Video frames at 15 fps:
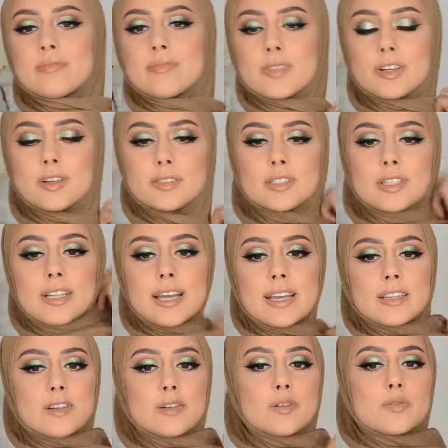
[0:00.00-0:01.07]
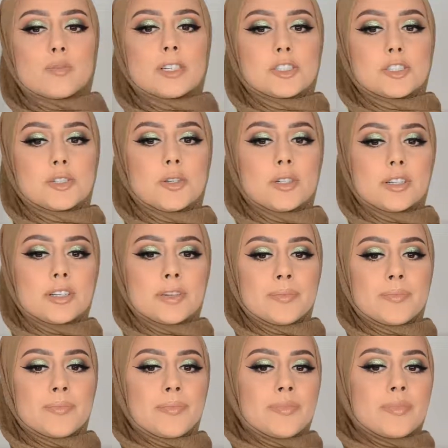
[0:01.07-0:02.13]
I'm going to lay it over my shoulder
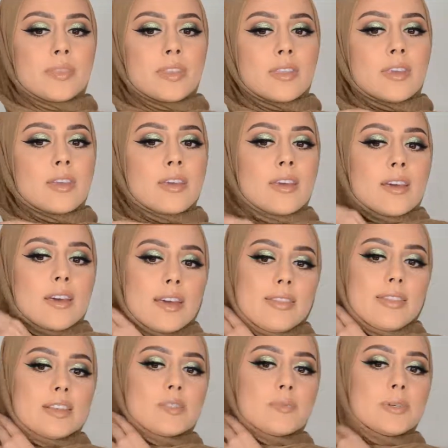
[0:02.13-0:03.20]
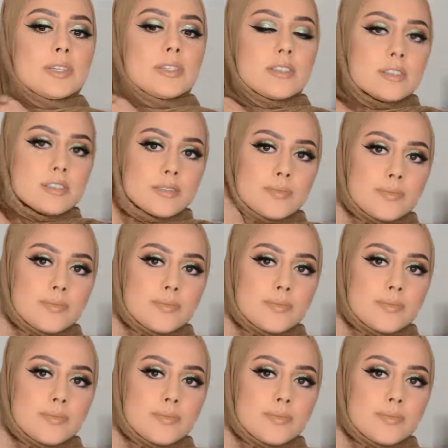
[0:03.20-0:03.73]
and this piece